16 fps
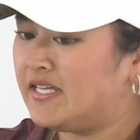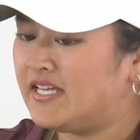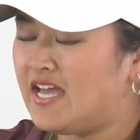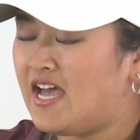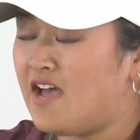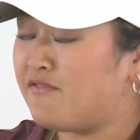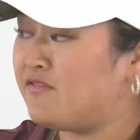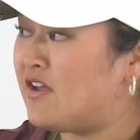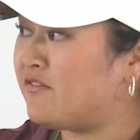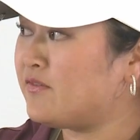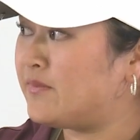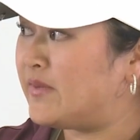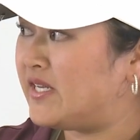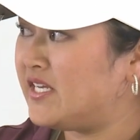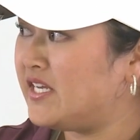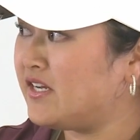Yeah, I've never
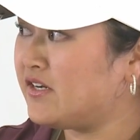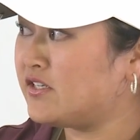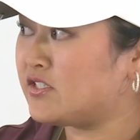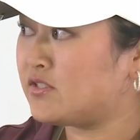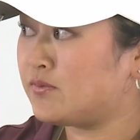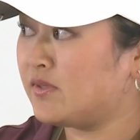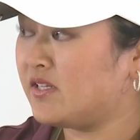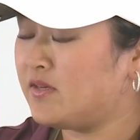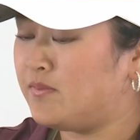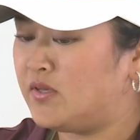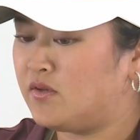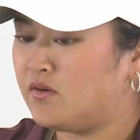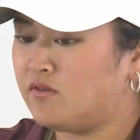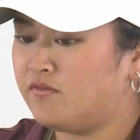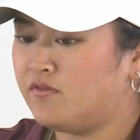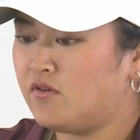been here. It's really
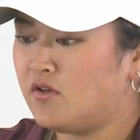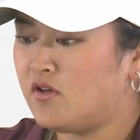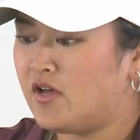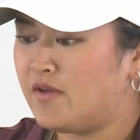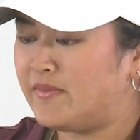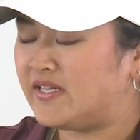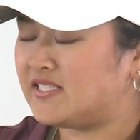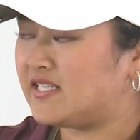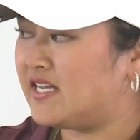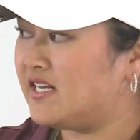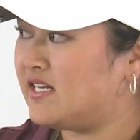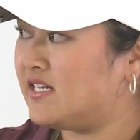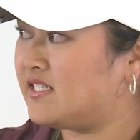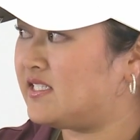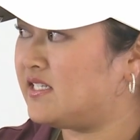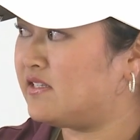beautiful. I'm excited
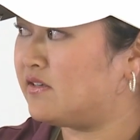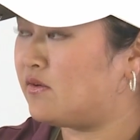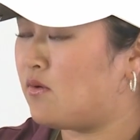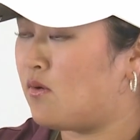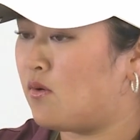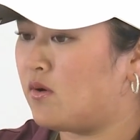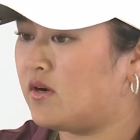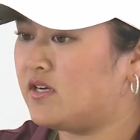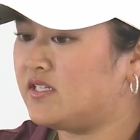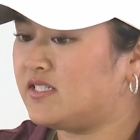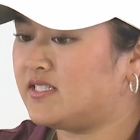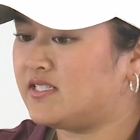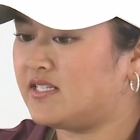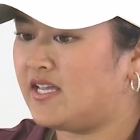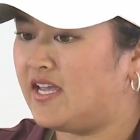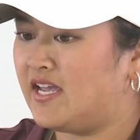to see the
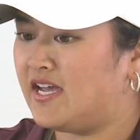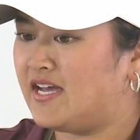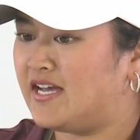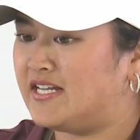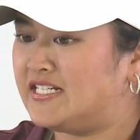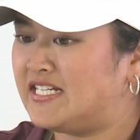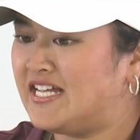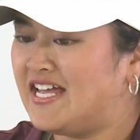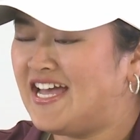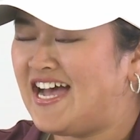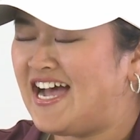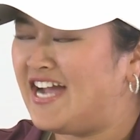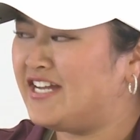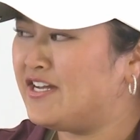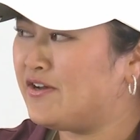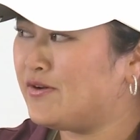course. And
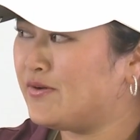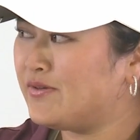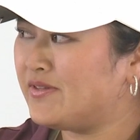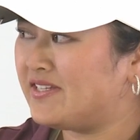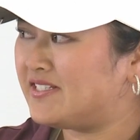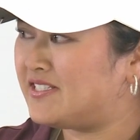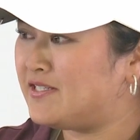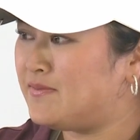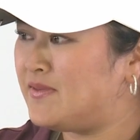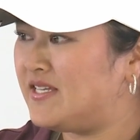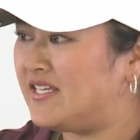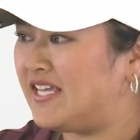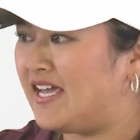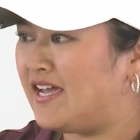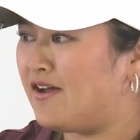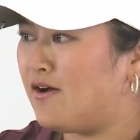I know the
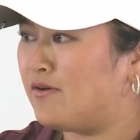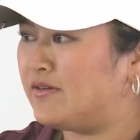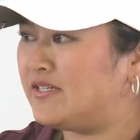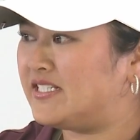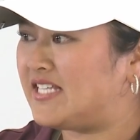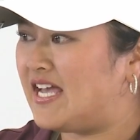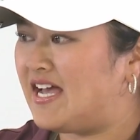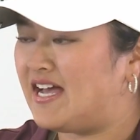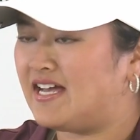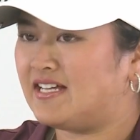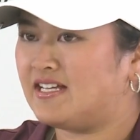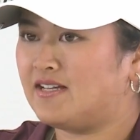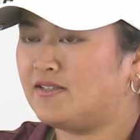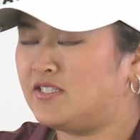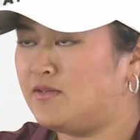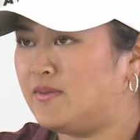
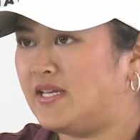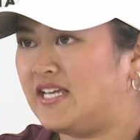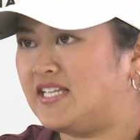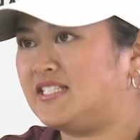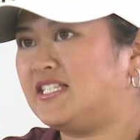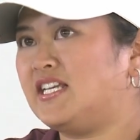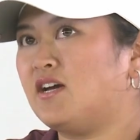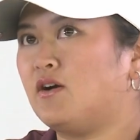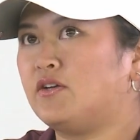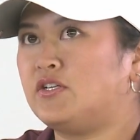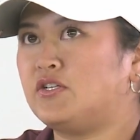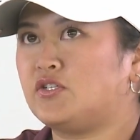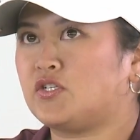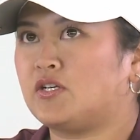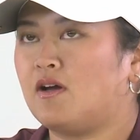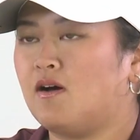CPKC
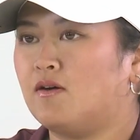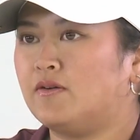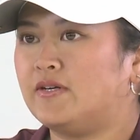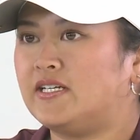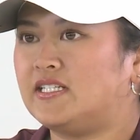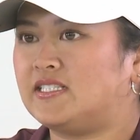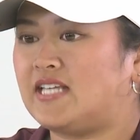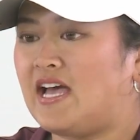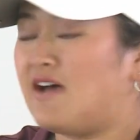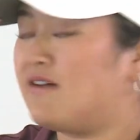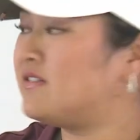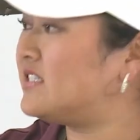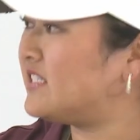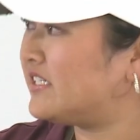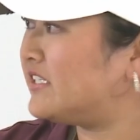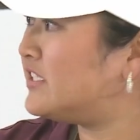usually always
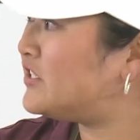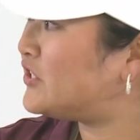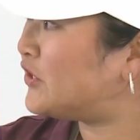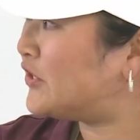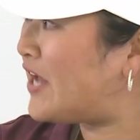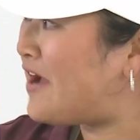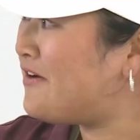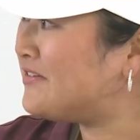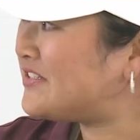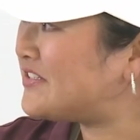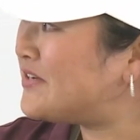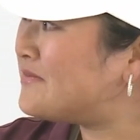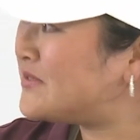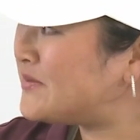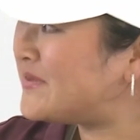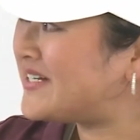has a good turnout, so
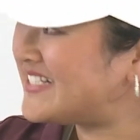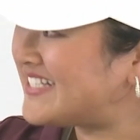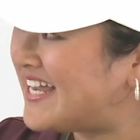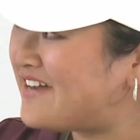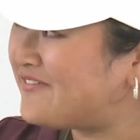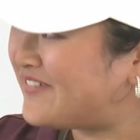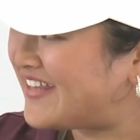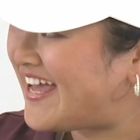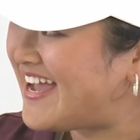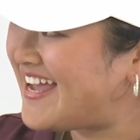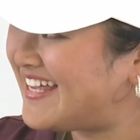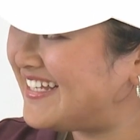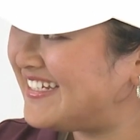I'm super excited for that.